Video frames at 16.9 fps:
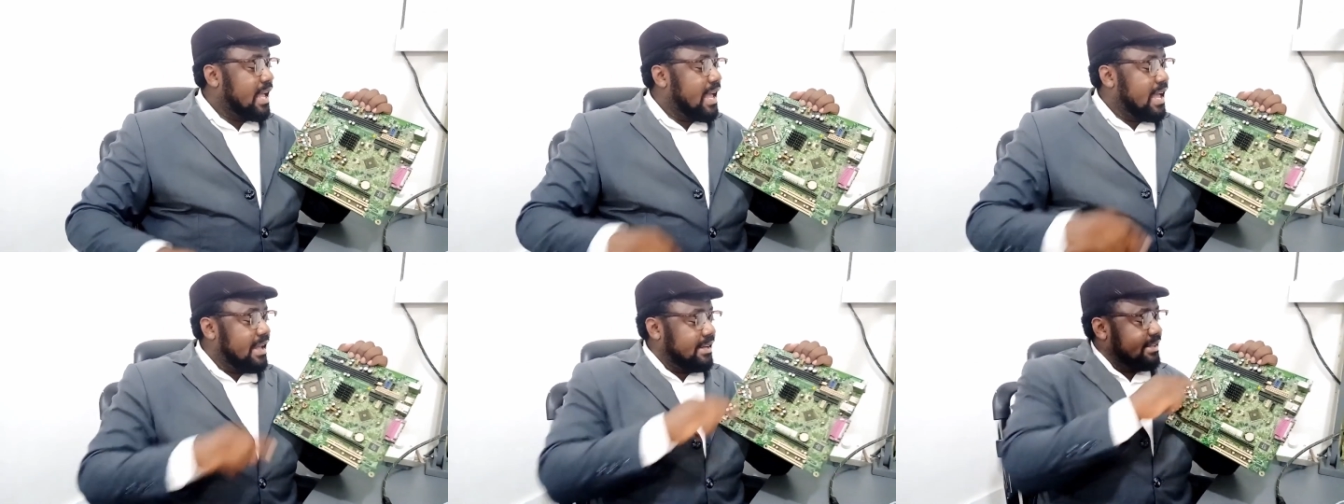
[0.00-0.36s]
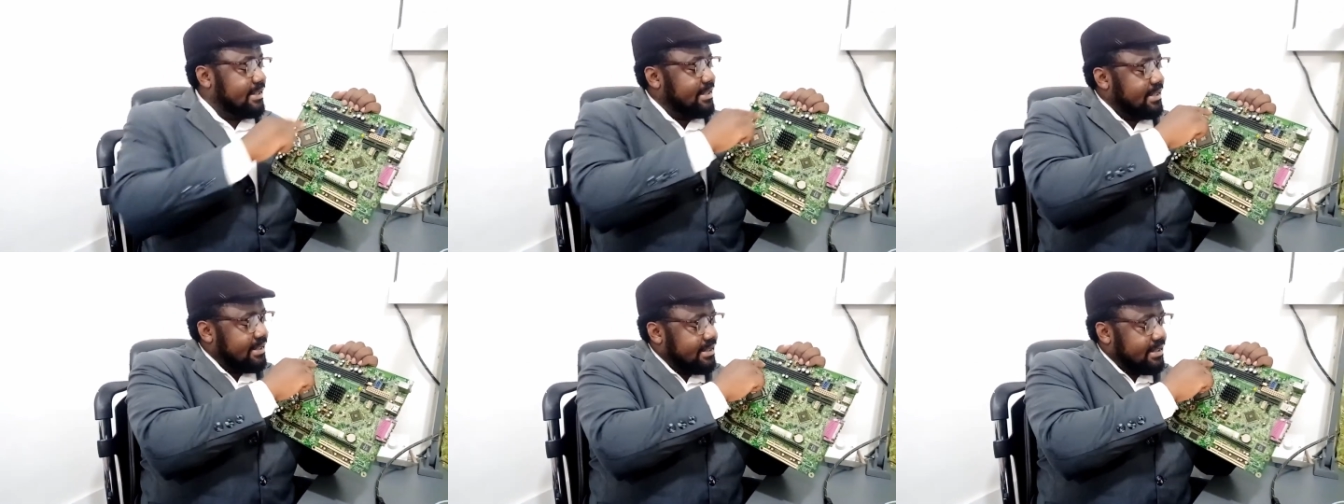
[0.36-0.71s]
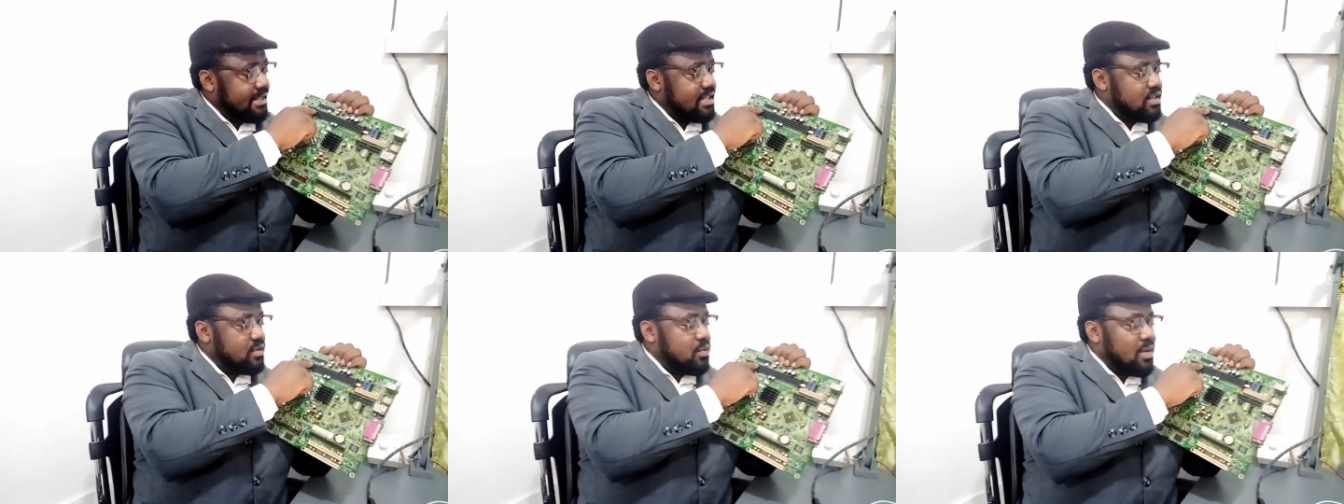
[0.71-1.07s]
And
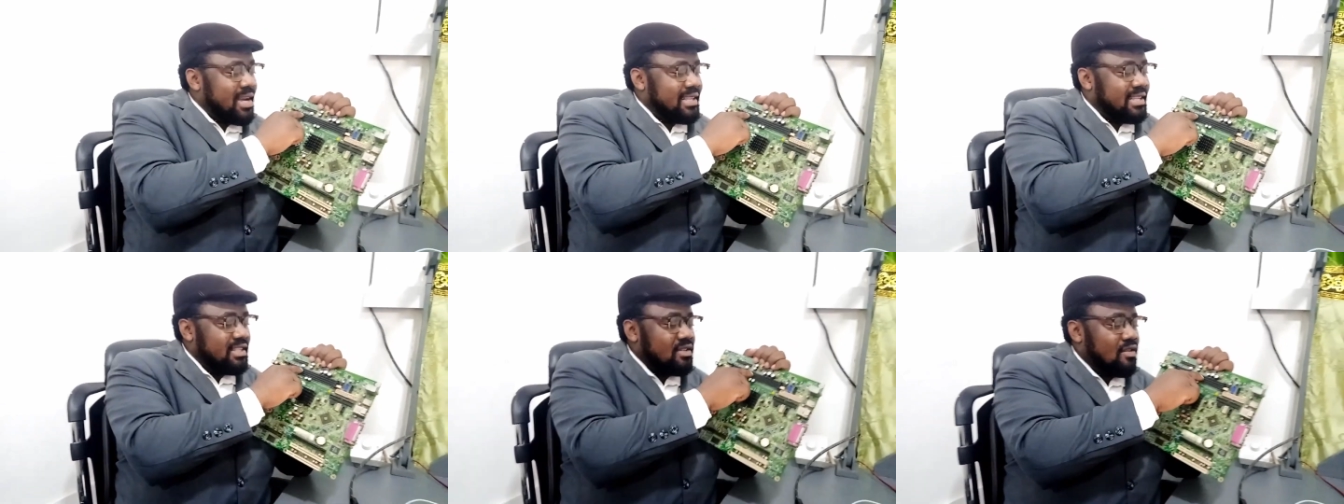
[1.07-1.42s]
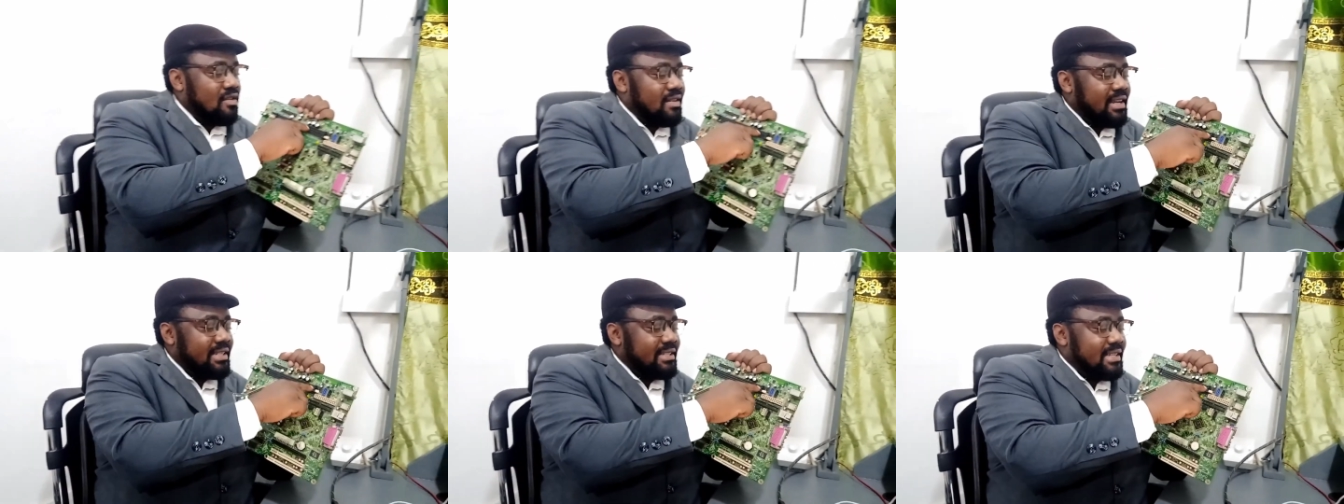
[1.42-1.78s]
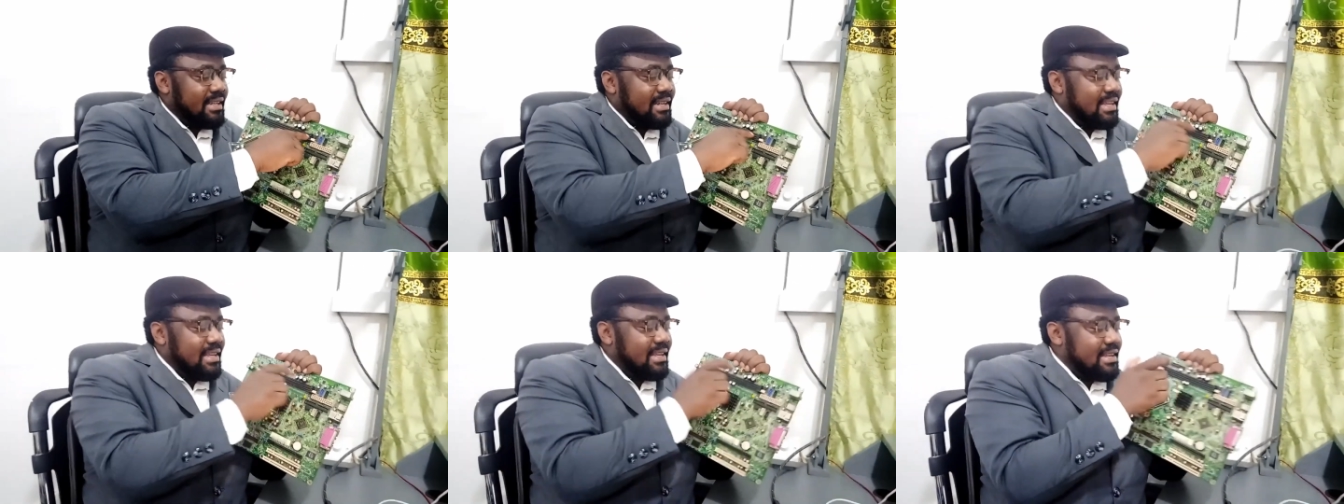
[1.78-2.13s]
this is where it is
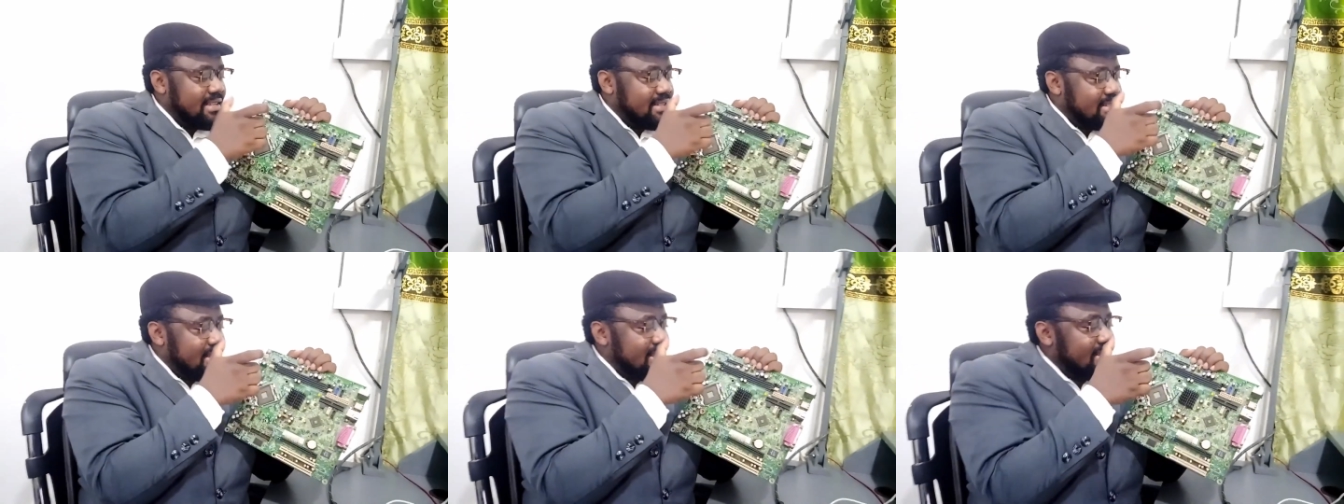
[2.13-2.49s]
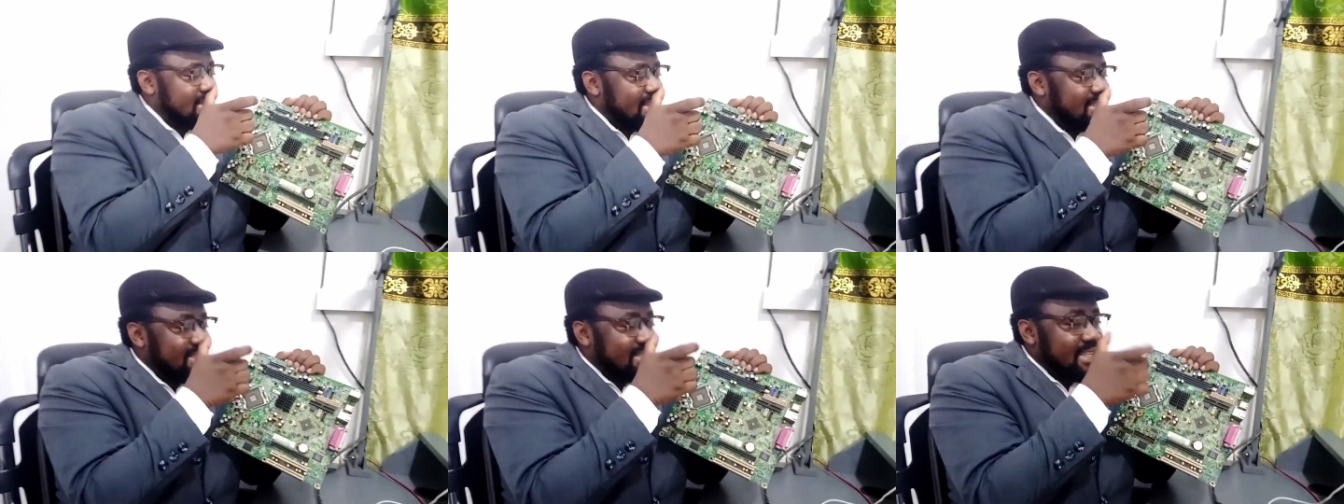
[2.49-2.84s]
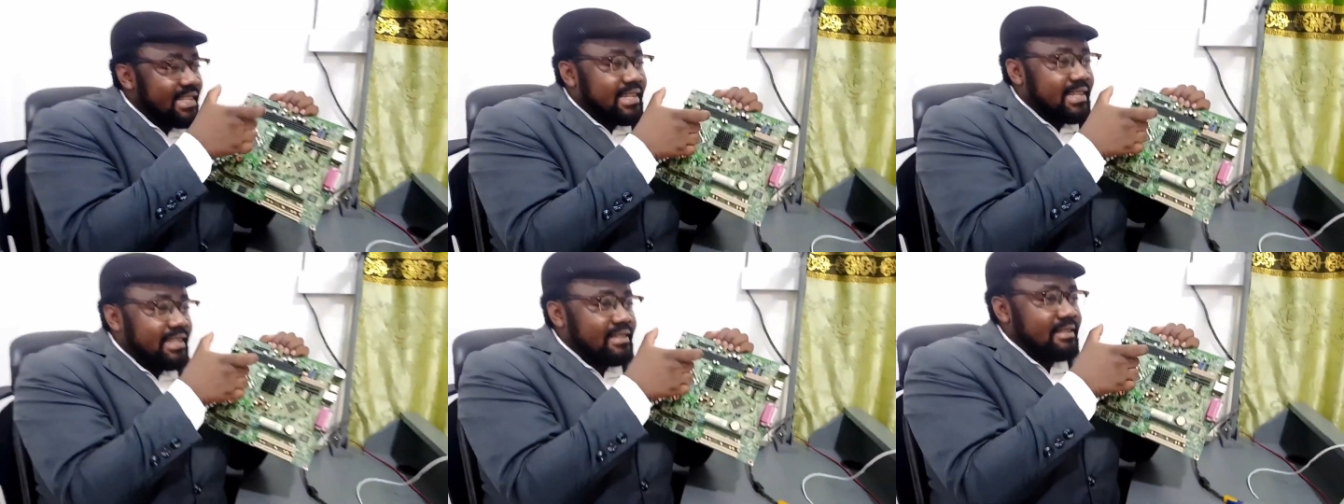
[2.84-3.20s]
connected. It is just a
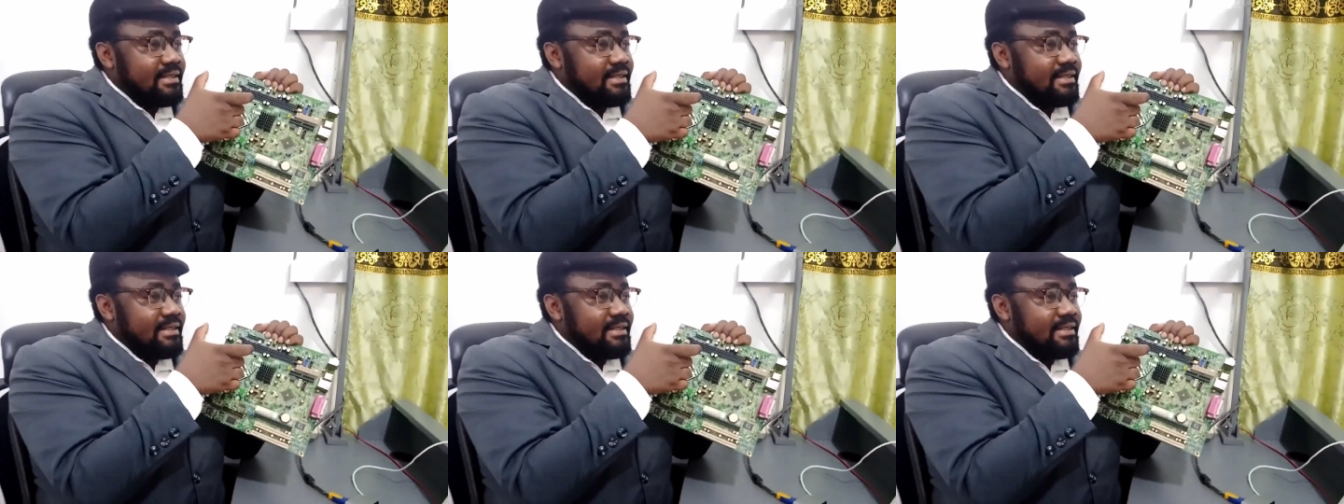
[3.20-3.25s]
stick.